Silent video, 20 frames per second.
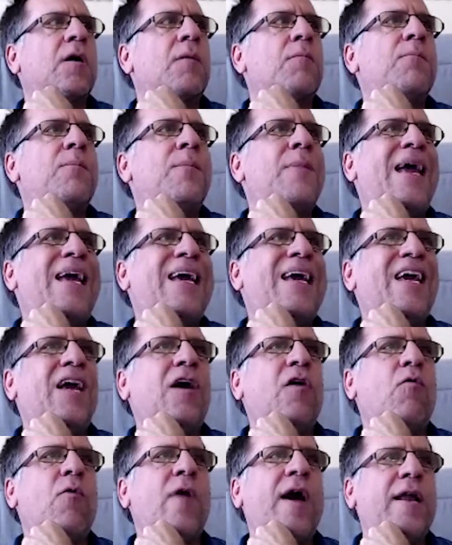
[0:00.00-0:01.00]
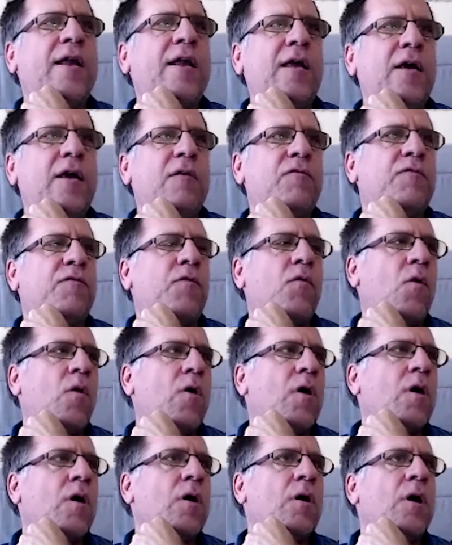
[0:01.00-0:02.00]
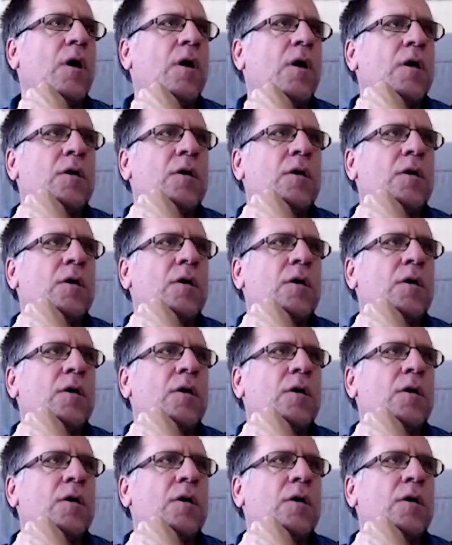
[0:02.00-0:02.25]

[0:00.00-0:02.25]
making ready for,